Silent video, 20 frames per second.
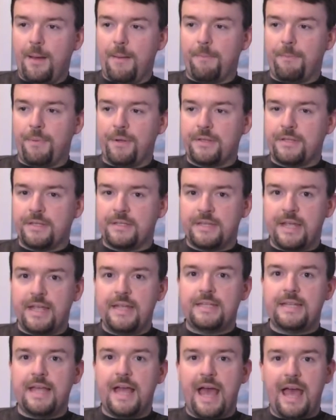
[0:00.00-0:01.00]
But to
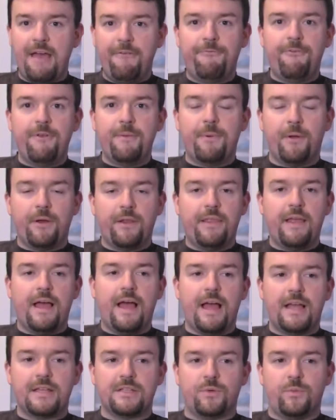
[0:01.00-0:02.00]
say to everybody that
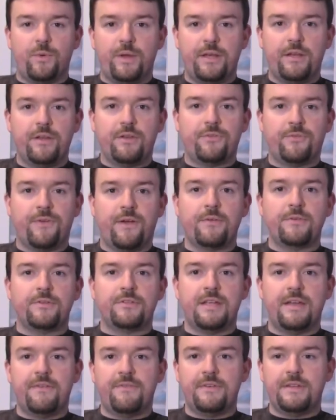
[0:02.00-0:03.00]
has a Windows Phone
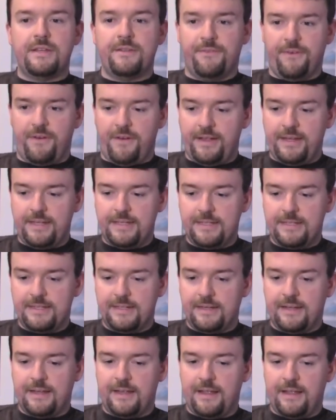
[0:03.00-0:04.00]
7 device,
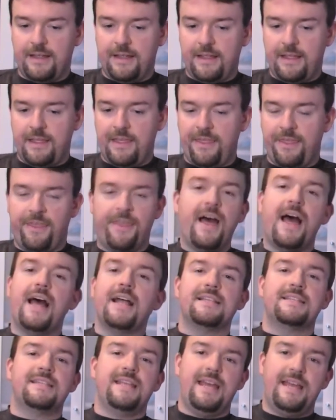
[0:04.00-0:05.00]

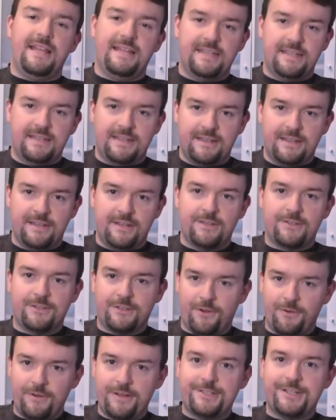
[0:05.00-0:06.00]
that's it.
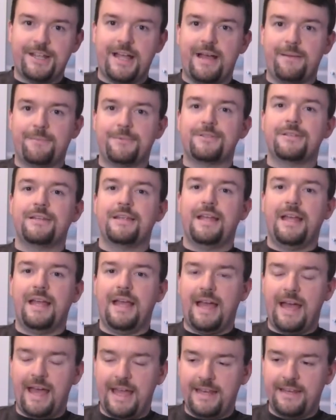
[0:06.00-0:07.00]
Sorry chaps,
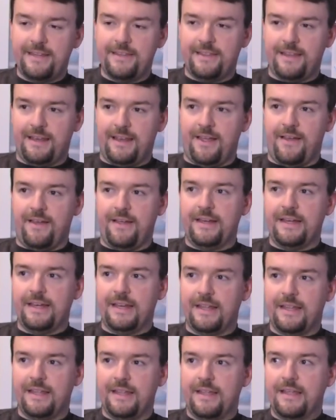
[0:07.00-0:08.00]
end of the line.
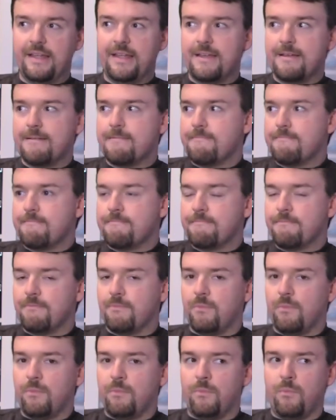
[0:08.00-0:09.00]

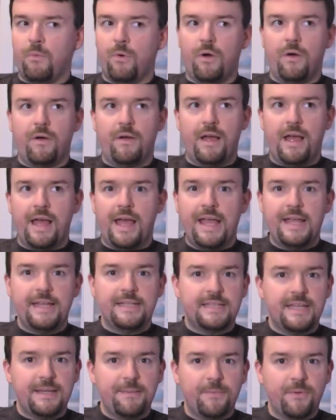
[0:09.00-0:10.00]
What,
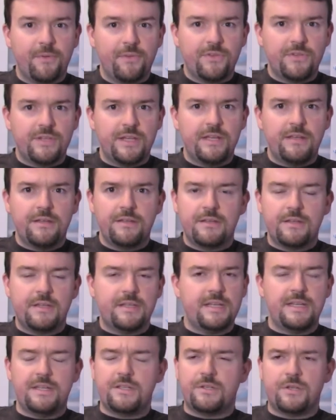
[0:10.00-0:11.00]
18 months in? Is
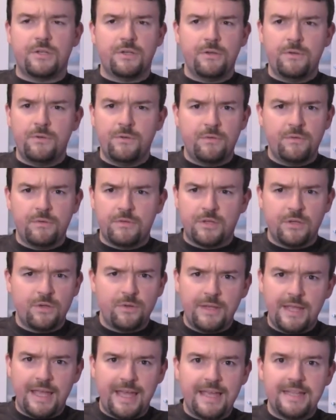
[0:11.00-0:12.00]
it two
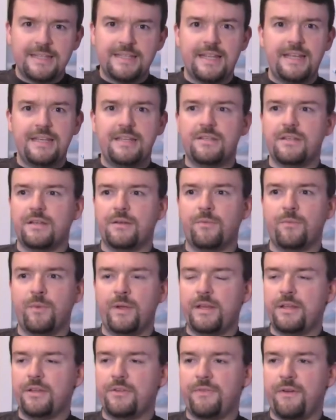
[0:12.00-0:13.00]
years into
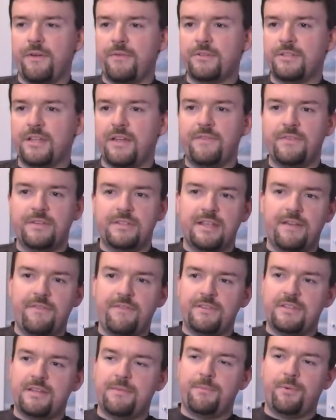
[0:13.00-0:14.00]
Windows Phone 7,
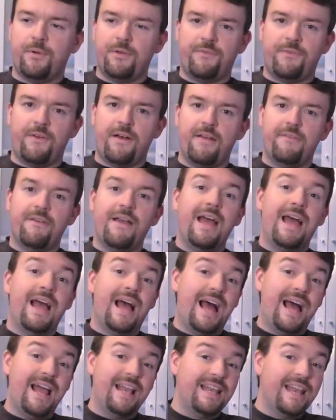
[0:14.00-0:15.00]
7.5,
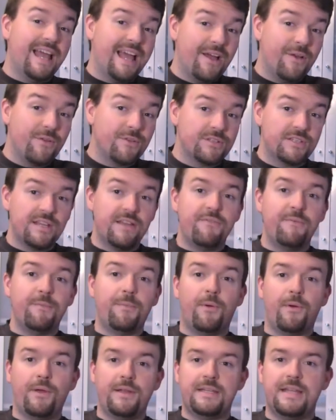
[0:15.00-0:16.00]
and now
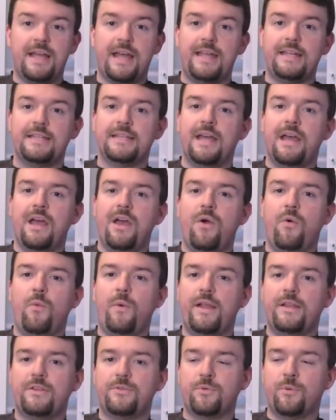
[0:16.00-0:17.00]
7.8,
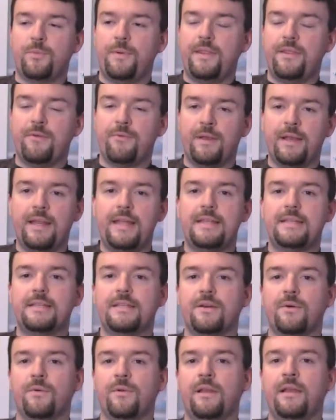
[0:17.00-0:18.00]
which will be the release
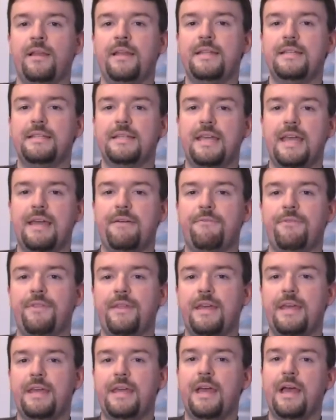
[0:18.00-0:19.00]
that will at least give
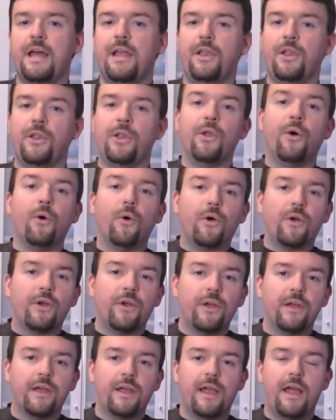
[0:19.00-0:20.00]
the
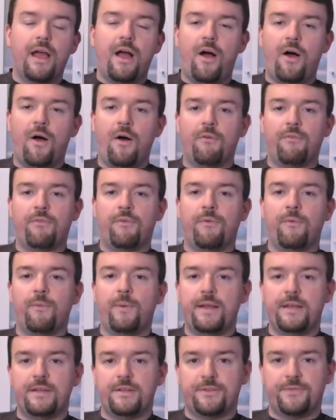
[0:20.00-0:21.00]
look of
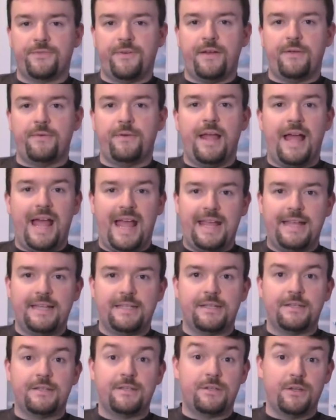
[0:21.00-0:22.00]
Windows Phone
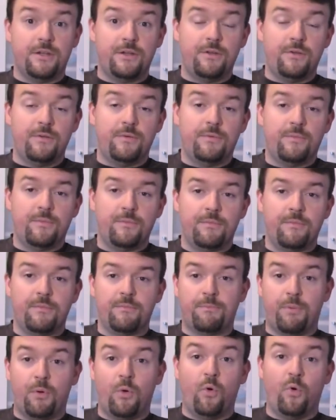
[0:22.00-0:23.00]
8 to
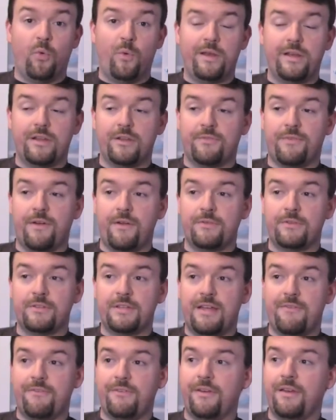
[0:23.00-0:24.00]
poor Windows Phone
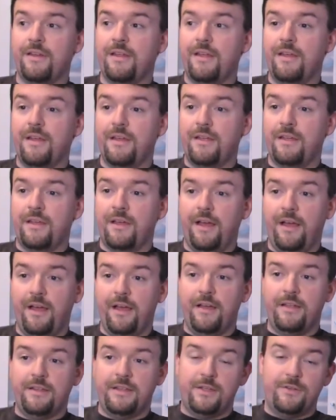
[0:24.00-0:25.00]
7
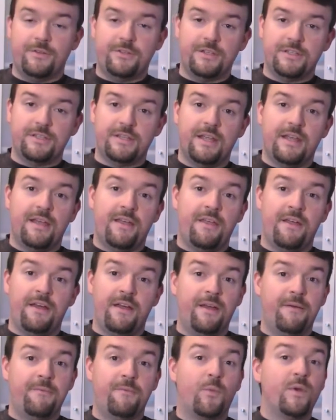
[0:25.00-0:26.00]
users.
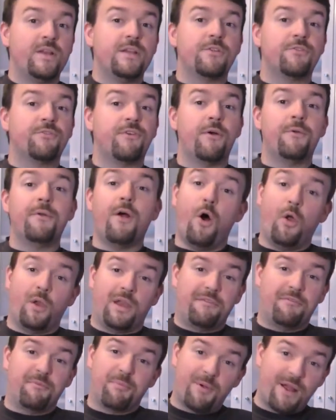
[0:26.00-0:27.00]
Windows Phone
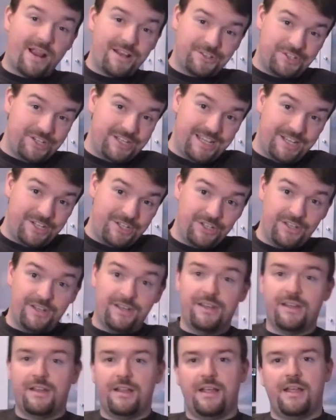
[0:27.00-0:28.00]
Olive Branch Edition,
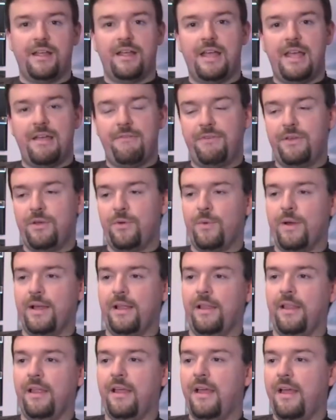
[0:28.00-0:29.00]
if you
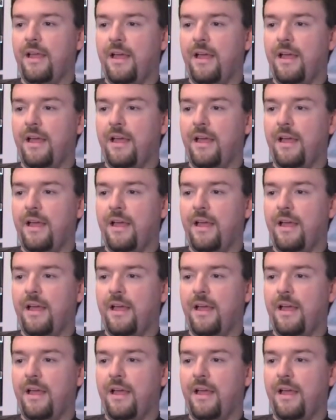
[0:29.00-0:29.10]
will.